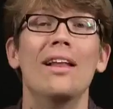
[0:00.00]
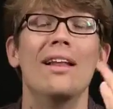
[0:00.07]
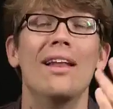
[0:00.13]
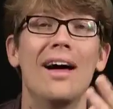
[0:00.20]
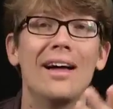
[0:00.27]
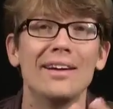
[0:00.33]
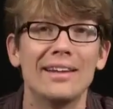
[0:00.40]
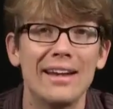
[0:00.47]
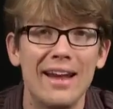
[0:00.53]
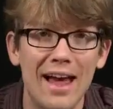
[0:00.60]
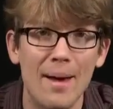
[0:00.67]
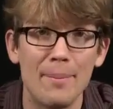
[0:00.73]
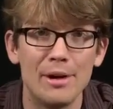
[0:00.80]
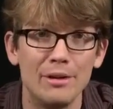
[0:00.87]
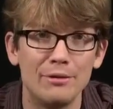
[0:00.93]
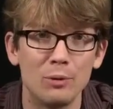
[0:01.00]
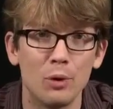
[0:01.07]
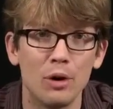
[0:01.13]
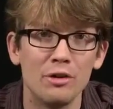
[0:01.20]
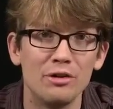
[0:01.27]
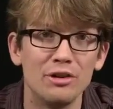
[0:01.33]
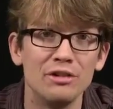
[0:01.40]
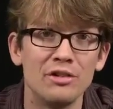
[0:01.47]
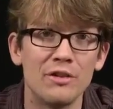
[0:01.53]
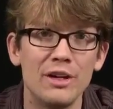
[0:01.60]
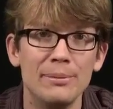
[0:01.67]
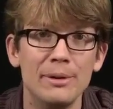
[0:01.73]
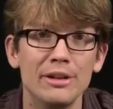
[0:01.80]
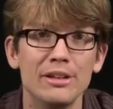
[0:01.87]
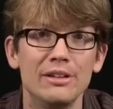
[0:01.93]
Well, a lot can happen in
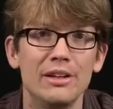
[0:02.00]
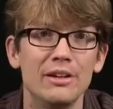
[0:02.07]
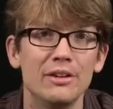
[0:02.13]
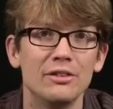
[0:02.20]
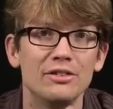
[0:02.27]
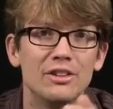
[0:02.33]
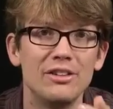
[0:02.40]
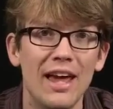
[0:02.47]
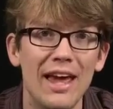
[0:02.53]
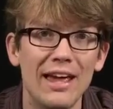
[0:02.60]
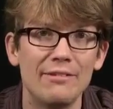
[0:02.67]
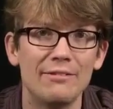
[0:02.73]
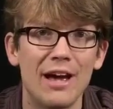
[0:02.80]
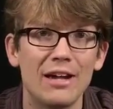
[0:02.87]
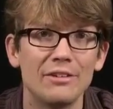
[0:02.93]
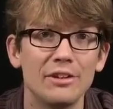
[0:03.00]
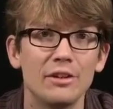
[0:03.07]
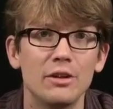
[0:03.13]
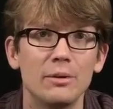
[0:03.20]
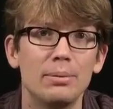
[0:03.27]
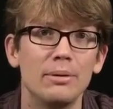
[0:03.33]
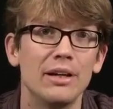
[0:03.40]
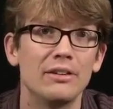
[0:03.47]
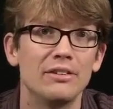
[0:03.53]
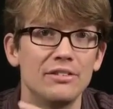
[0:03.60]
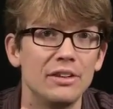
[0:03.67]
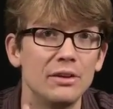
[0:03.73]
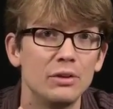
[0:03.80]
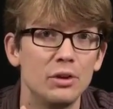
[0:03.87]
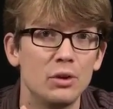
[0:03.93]
470 million years. Today, vascular plants
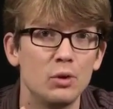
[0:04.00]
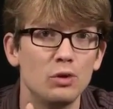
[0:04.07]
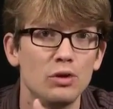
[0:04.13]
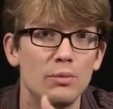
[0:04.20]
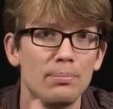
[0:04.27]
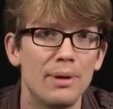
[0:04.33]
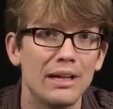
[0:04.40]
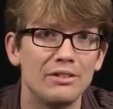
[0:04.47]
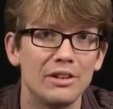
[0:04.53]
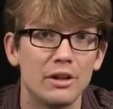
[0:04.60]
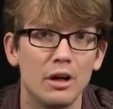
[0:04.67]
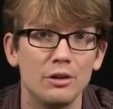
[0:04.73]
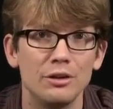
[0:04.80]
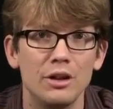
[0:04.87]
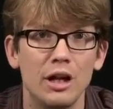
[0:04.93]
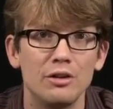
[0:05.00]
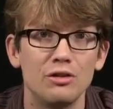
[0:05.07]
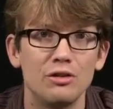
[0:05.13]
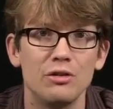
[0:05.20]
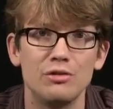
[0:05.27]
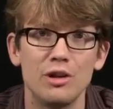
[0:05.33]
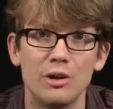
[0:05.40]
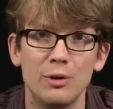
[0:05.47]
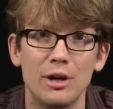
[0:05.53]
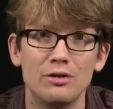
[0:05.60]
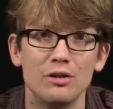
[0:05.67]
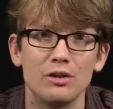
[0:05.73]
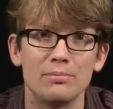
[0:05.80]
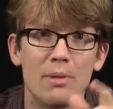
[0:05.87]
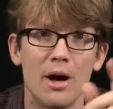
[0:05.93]
still use the basic alternation of
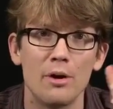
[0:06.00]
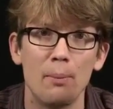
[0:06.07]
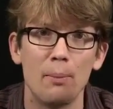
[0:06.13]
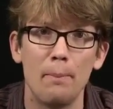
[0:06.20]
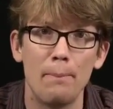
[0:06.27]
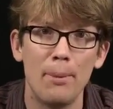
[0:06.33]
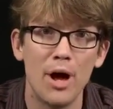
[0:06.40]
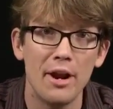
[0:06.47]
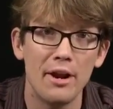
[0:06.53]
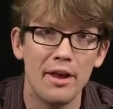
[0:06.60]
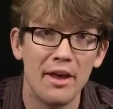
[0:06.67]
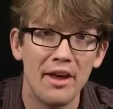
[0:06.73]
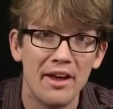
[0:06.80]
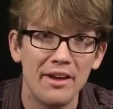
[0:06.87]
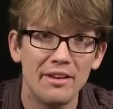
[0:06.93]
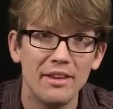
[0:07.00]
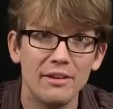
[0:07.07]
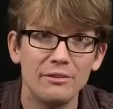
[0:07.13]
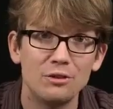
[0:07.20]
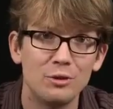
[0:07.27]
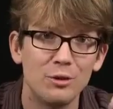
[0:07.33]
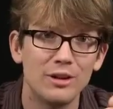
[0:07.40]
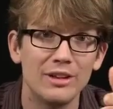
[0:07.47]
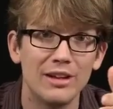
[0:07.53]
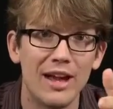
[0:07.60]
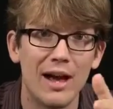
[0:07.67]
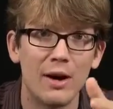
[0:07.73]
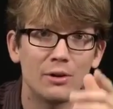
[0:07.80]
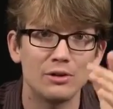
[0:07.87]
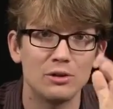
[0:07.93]
generations model, but they've tricked it
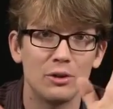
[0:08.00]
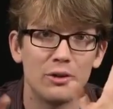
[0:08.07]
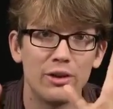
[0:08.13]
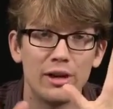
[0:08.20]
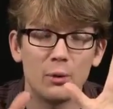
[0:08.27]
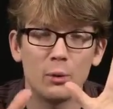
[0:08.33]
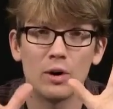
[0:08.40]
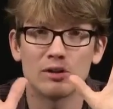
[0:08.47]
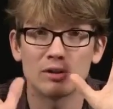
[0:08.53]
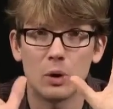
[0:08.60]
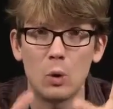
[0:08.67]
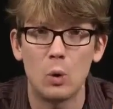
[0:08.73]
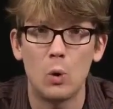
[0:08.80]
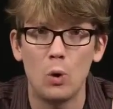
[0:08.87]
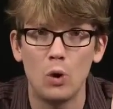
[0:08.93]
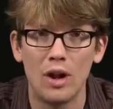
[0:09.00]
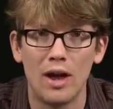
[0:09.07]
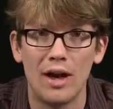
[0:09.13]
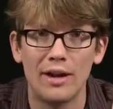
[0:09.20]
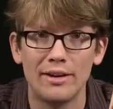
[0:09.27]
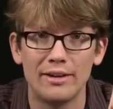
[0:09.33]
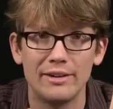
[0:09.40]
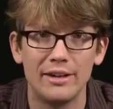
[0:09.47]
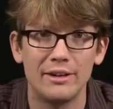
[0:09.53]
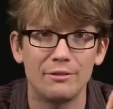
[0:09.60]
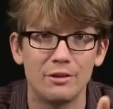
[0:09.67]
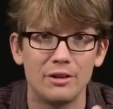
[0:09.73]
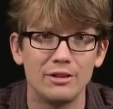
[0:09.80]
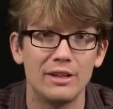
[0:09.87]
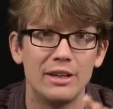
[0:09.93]
out so that it works a whole lot
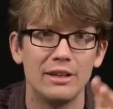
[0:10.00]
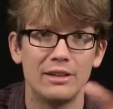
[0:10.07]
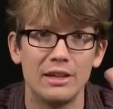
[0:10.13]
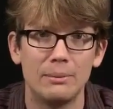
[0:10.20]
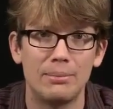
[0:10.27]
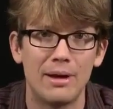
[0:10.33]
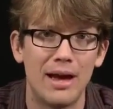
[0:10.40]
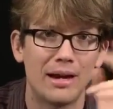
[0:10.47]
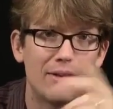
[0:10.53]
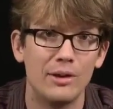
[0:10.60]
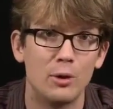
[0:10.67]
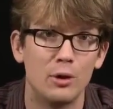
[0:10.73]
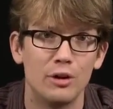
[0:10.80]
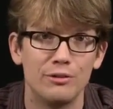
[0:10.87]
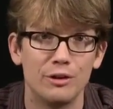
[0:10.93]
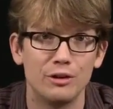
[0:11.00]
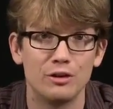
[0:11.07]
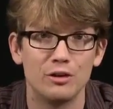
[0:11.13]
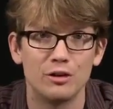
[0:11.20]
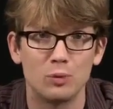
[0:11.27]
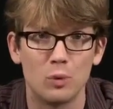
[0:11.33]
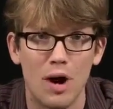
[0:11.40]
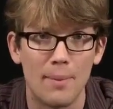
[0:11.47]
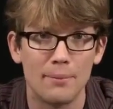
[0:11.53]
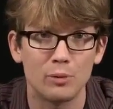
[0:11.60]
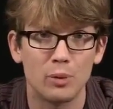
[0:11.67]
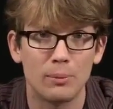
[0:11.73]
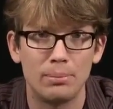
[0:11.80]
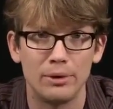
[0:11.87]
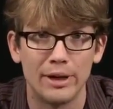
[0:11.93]
different than it did back in the Ordovician
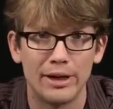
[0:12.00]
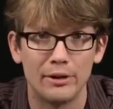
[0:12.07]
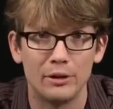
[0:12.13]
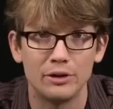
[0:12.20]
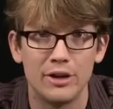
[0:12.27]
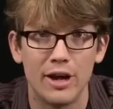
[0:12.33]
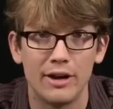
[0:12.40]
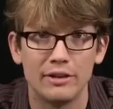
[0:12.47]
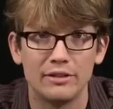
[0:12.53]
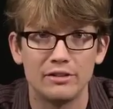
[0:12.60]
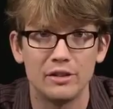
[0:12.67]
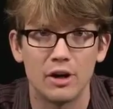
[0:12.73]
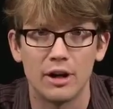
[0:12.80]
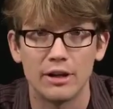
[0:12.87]
swamps where planthood got its